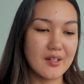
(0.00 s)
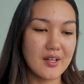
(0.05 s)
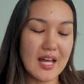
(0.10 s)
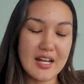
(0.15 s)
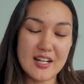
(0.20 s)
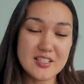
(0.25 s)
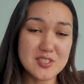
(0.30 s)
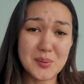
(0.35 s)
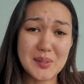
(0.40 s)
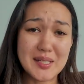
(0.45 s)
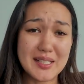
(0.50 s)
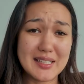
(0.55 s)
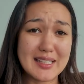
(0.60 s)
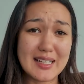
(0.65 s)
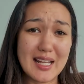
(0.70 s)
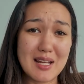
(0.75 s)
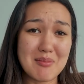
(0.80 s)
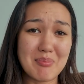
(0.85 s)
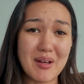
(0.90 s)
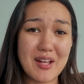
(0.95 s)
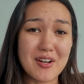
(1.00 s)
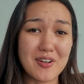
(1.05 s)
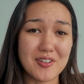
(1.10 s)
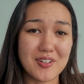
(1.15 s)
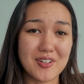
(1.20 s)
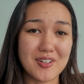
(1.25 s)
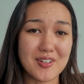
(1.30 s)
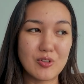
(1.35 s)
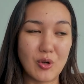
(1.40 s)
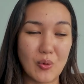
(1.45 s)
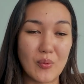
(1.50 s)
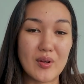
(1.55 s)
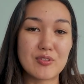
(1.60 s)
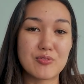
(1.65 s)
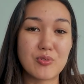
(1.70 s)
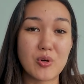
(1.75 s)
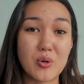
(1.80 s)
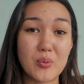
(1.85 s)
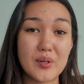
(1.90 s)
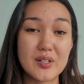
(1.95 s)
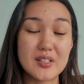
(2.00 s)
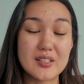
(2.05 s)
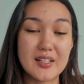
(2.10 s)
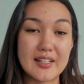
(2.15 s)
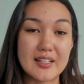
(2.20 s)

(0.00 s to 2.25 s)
And it's only gonna get better going forward.